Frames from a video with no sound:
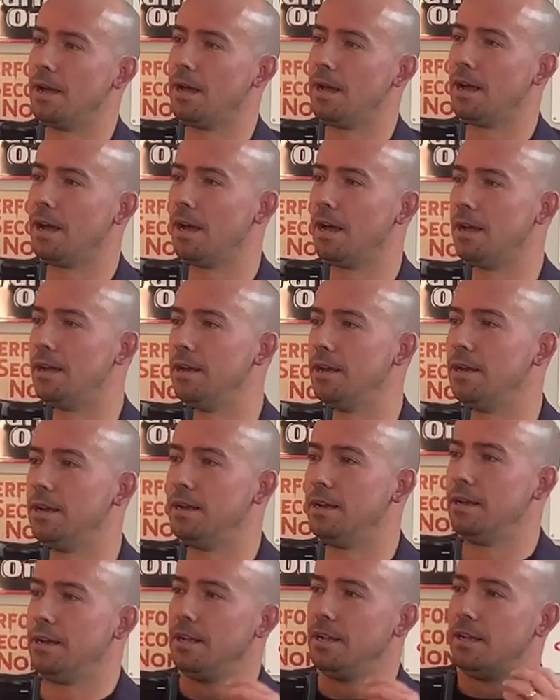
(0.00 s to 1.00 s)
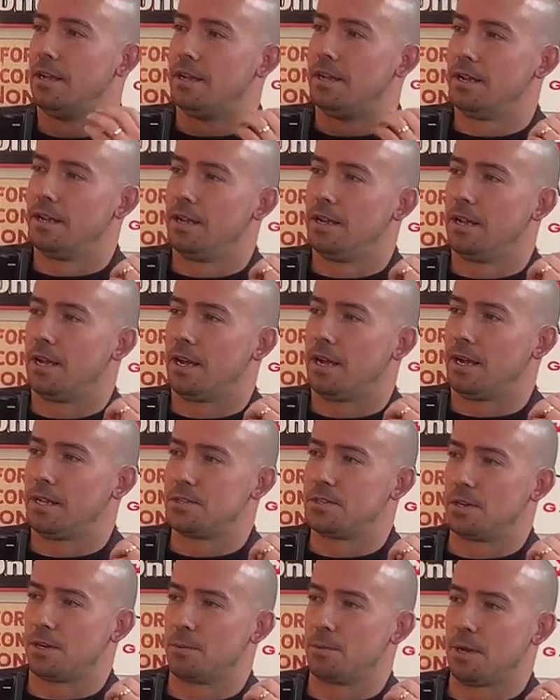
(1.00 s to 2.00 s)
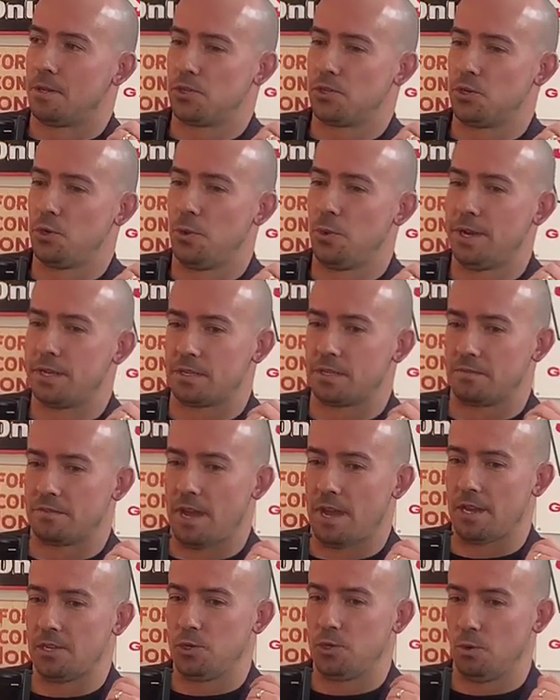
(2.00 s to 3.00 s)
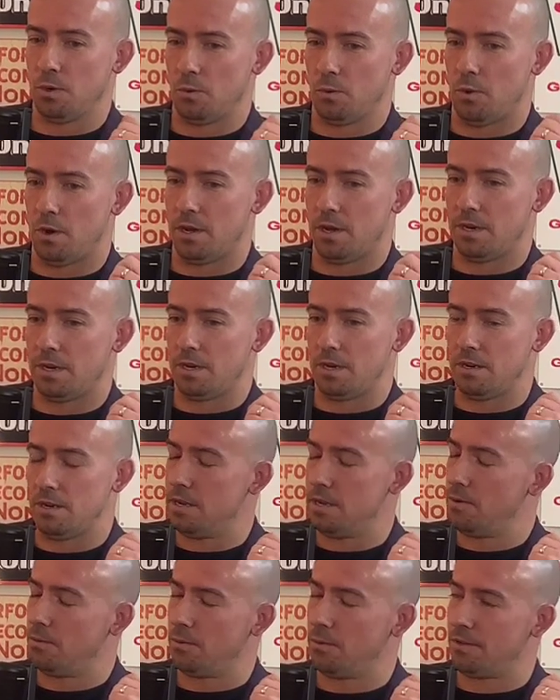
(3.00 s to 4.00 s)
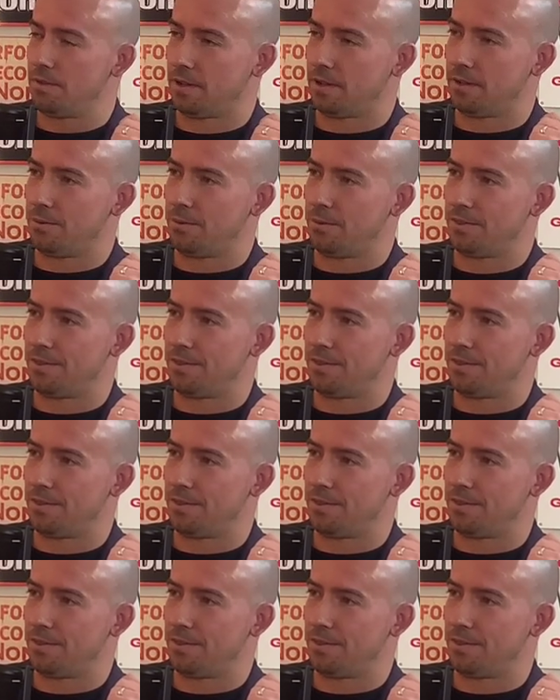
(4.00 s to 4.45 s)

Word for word: Yeah. One of my sons graduated from Spia. I took about 2 weeks of K201 with the